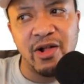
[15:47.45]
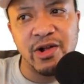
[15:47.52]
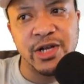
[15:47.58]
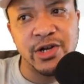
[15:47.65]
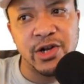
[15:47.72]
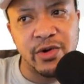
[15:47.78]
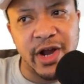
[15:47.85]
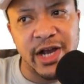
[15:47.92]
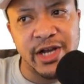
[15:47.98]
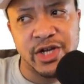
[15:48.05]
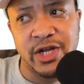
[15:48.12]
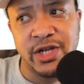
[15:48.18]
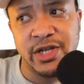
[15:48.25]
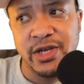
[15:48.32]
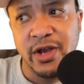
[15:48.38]
in
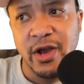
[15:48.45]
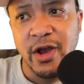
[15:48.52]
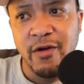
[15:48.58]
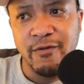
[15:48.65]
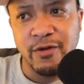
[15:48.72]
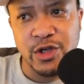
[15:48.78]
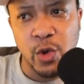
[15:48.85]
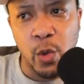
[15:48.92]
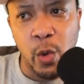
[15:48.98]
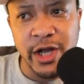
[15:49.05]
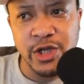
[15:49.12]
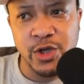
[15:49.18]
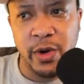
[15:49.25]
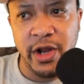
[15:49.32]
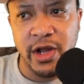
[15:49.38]
donations for
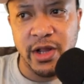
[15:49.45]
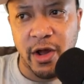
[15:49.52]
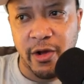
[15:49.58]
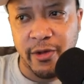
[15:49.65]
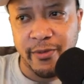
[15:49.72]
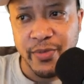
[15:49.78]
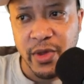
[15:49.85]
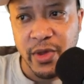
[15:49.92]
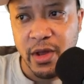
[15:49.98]
2020 alone.